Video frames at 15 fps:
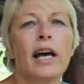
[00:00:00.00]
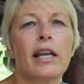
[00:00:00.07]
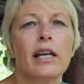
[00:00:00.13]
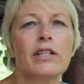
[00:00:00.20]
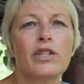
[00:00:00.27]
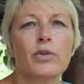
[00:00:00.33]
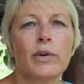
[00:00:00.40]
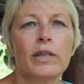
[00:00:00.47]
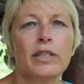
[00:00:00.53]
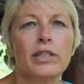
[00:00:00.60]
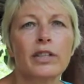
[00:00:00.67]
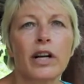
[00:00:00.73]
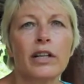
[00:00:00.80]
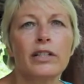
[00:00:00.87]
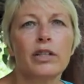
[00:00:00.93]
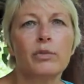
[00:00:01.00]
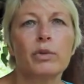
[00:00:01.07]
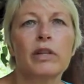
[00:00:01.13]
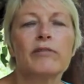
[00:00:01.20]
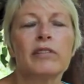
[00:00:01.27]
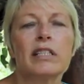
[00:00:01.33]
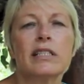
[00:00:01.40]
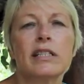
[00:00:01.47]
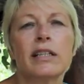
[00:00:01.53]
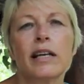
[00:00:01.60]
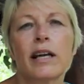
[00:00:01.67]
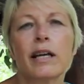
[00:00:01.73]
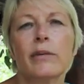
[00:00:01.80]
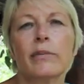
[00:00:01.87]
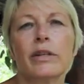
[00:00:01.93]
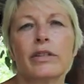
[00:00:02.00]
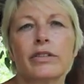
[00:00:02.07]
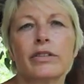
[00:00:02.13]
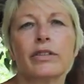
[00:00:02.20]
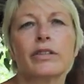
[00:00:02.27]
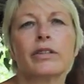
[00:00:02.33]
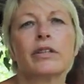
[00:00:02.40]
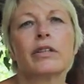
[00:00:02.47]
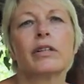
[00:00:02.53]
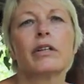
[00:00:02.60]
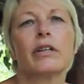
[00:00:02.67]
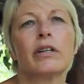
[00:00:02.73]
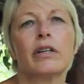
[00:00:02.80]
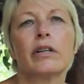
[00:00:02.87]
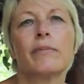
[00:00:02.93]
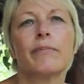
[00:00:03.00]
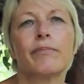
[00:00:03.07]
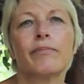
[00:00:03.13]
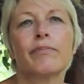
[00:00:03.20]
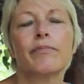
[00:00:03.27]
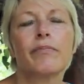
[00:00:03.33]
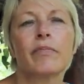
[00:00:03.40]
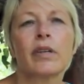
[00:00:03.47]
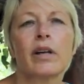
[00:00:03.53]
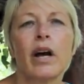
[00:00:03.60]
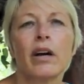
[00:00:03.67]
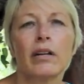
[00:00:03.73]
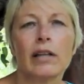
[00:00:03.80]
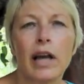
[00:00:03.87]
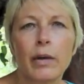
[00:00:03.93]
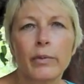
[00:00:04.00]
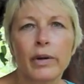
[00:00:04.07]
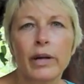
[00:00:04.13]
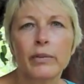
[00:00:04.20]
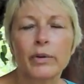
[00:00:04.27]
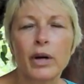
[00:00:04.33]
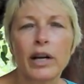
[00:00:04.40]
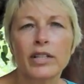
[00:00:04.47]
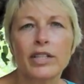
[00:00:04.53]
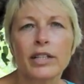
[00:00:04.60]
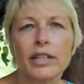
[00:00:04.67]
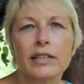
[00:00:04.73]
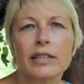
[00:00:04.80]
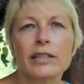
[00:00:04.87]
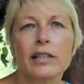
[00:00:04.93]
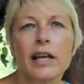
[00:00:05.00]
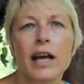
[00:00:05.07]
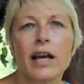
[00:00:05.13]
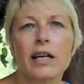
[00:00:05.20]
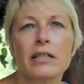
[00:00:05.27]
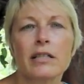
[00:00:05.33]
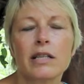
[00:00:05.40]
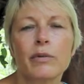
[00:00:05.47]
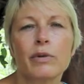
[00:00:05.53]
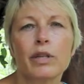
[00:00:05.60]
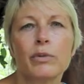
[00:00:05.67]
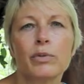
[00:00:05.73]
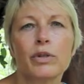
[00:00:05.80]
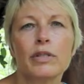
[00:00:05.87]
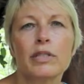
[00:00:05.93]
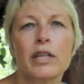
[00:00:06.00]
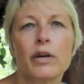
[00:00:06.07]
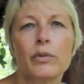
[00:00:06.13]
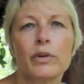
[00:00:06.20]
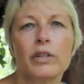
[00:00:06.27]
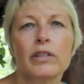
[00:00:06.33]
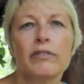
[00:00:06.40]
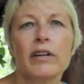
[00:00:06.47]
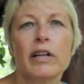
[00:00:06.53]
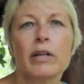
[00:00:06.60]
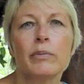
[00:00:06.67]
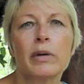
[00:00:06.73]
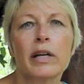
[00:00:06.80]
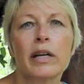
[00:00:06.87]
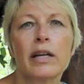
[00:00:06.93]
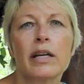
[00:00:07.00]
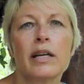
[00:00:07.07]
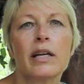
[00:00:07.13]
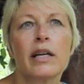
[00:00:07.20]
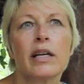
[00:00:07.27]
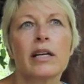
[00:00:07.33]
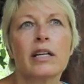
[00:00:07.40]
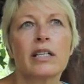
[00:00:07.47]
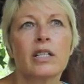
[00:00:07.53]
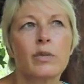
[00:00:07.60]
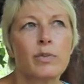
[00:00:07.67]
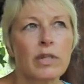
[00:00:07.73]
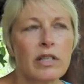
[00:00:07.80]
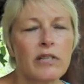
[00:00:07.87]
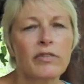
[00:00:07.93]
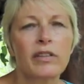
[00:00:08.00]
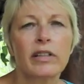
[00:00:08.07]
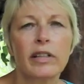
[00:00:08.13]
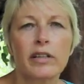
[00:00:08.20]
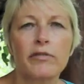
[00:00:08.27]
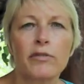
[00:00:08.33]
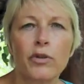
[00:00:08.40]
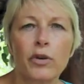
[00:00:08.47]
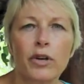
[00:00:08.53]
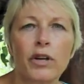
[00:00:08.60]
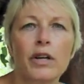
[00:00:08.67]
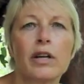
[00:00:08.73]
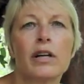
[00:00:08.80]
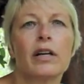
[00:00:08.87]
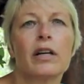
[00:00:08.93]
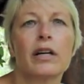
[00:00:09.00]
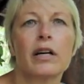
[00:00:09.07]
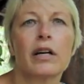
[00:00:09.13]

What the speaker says: And I just wanted to talk to you briefly today about our library project and some of the books that we're developing specifically for